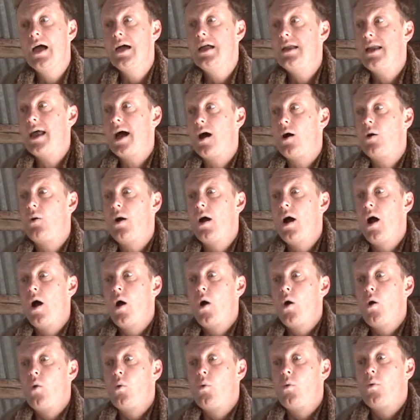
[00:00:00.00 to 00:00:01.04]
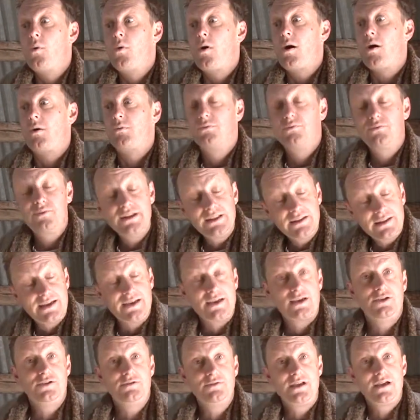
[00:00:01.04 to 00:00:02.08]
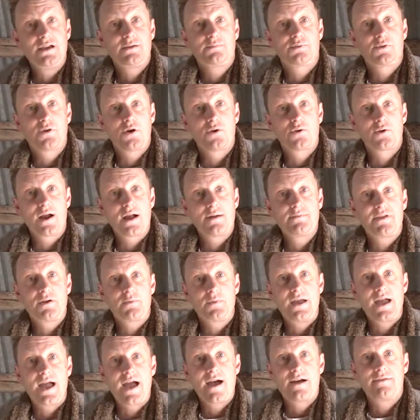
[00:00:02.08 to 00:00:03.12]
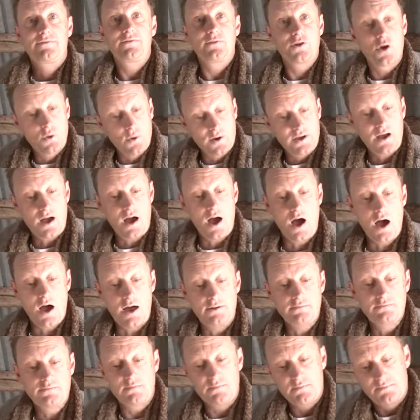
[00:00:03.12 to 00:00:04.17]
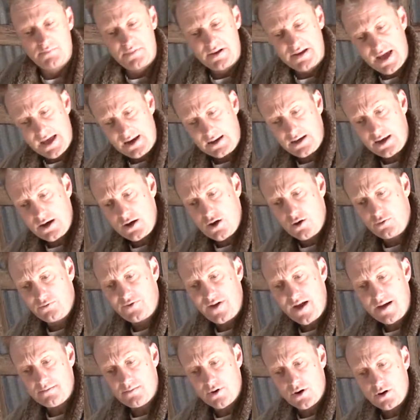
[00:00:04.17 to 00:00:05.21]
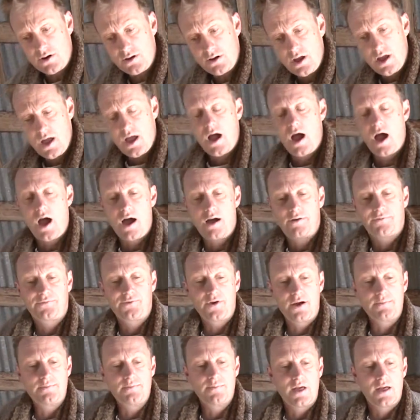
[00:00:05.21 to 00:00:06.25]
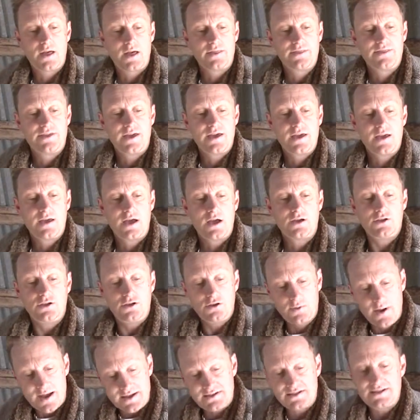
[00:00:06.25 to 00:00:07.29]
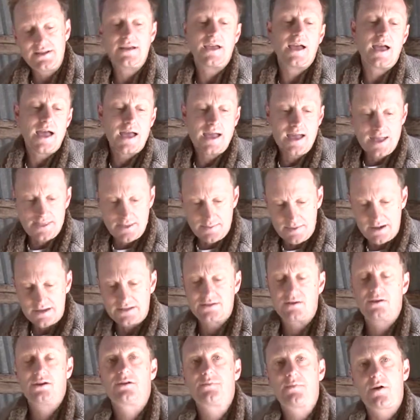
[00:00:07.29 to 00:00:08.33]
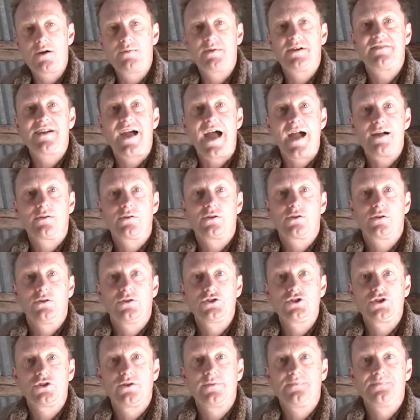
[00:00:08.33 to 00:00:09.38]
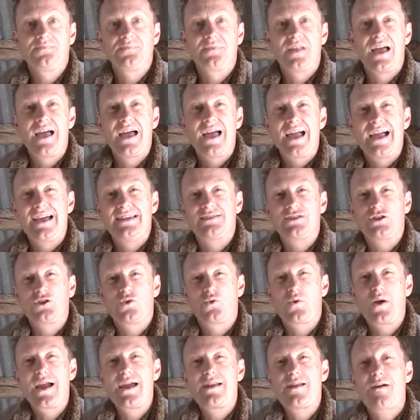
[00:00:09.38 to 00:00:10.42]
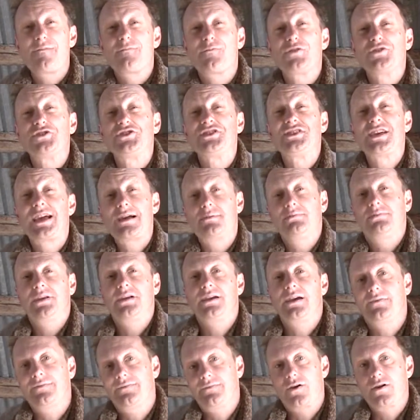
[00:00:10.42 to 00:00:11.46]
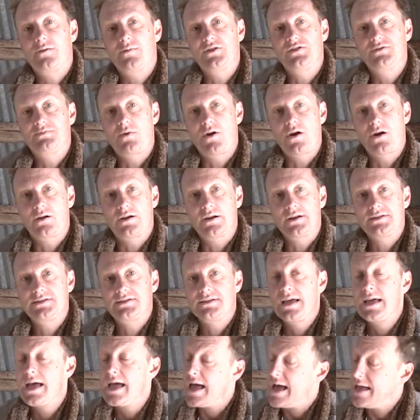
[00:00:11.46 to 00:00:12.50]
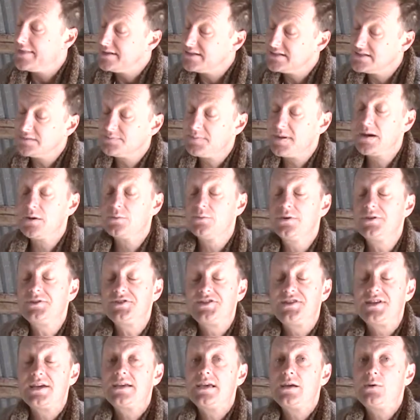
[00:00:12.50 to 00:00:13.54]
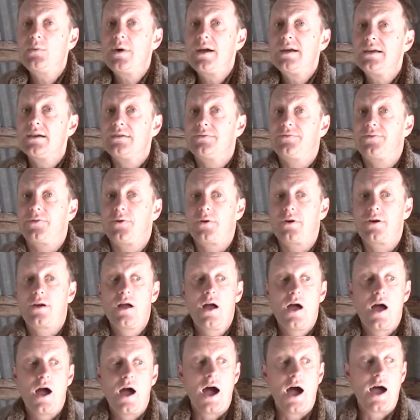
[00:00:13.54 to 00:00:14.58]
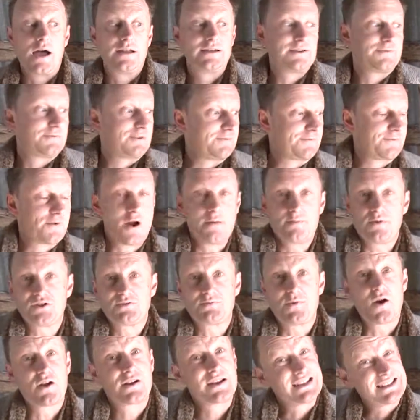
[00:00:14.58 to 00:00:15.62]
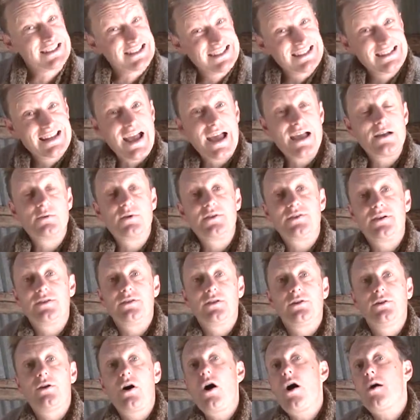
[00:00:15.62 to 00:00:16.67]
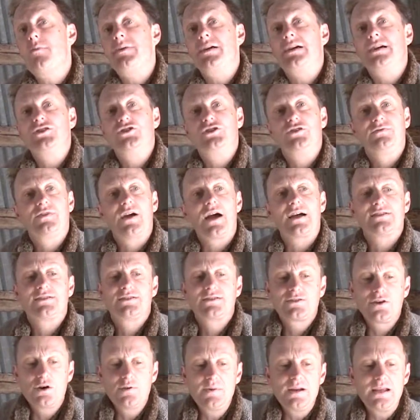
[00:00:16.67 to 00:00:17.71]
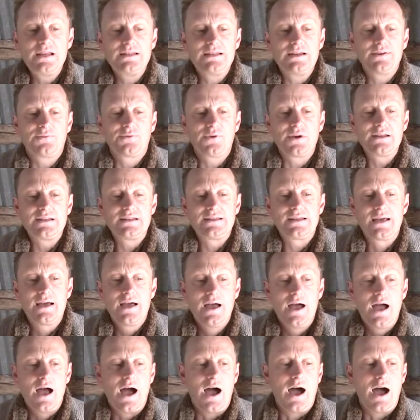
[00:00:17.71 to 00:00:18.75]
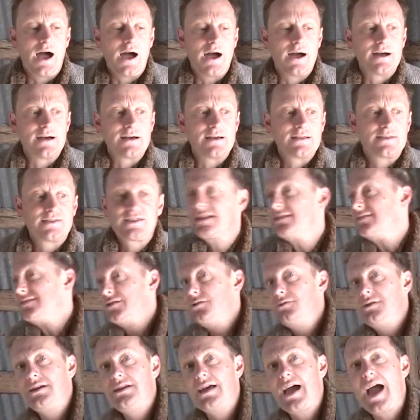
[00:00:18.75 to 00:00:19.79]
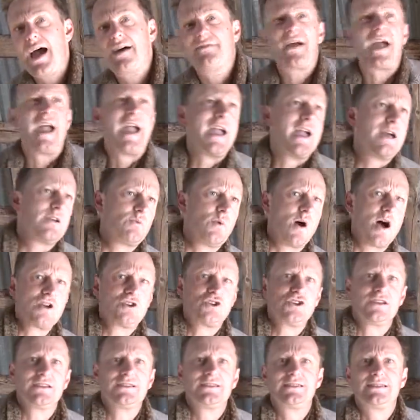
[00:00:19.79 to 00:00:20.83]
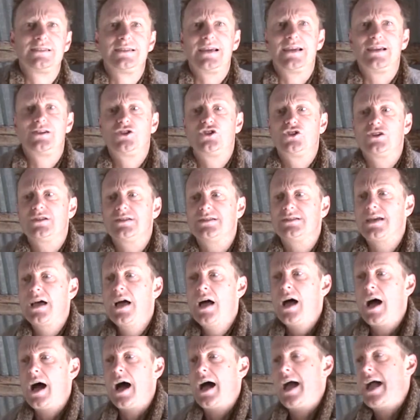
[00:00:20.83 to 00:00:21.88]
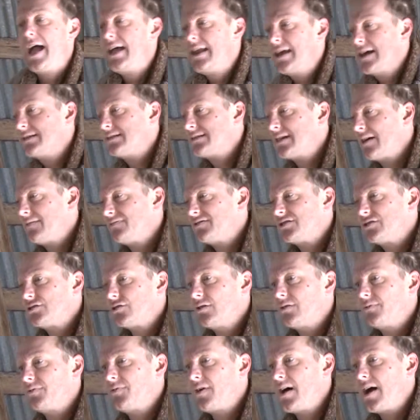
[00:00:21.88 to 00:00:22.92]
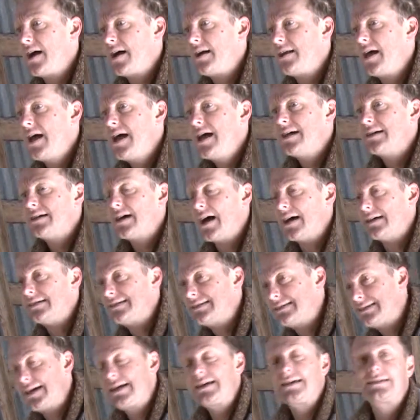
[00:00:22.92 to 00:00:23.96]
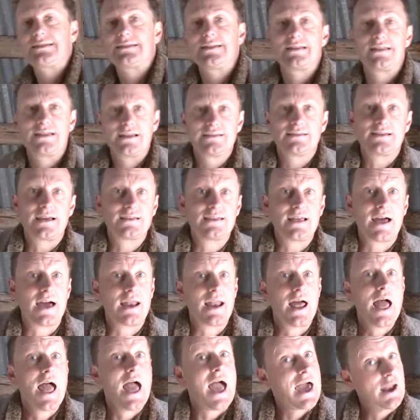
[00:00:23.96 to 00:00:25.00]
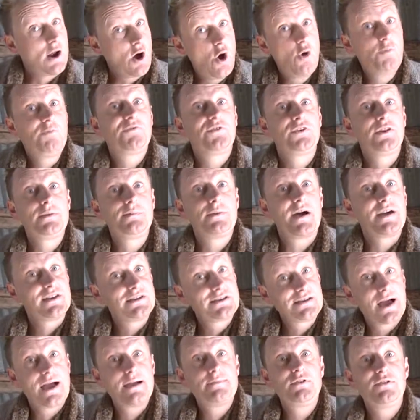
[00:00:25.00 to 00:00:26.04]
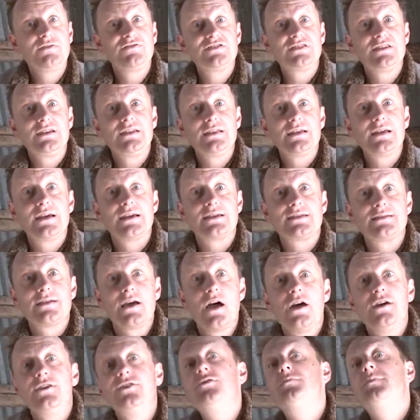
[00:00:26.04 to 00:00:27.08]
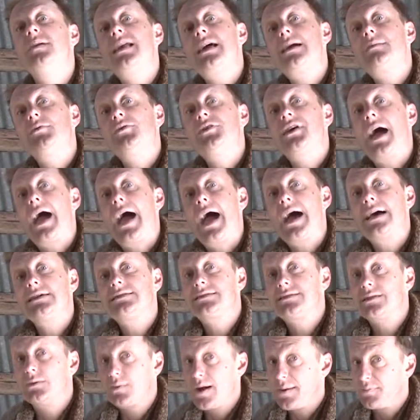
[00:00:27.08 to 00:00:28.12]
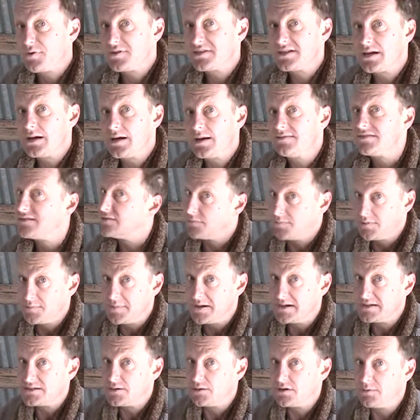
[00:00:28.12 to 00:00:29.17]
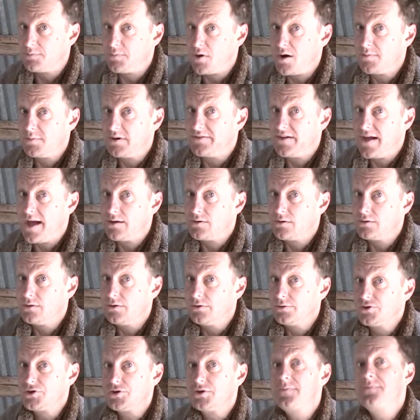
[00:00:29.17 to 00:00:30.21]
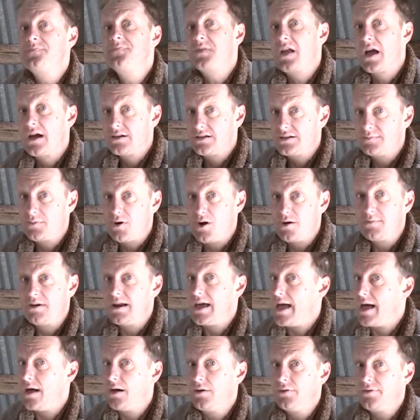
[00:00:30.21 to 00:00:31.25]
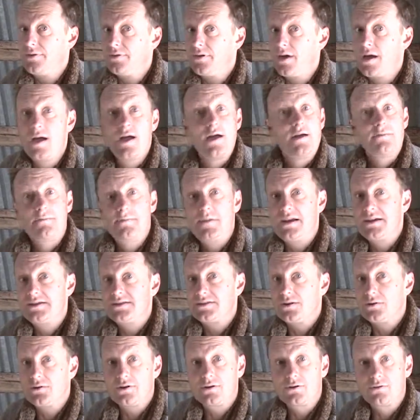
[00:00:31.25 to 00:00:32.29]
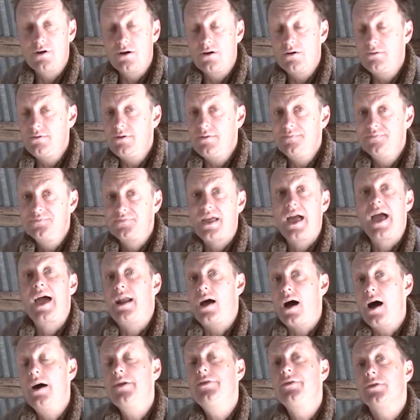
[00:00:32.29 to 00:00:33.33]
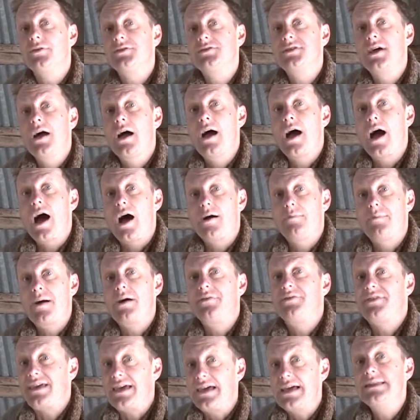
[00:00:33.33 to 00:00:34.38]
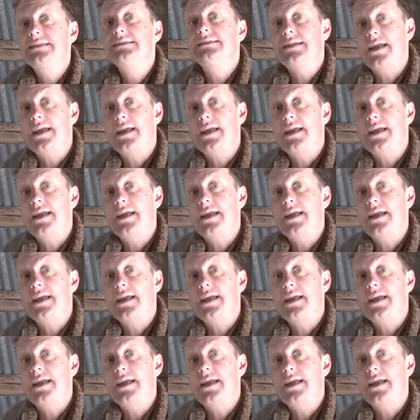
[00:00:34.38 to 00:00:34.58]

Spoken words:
Now, a really unique program that we have going on beginning in November from the USDA and the Minnesota Department of Agriculture is a grant for sampling at farmers markets. And this has been a real sticky wicket for different farmers markets staying within the law, because you've got so many different things that you need to have: hand washing stations, NSF certified sinks and things like that. And hopefully by the time you've seen this, you've been able to ask the representatives from the Minnesota Department of Agriculture, Department of Health, Minnesota Grown, and others about the ins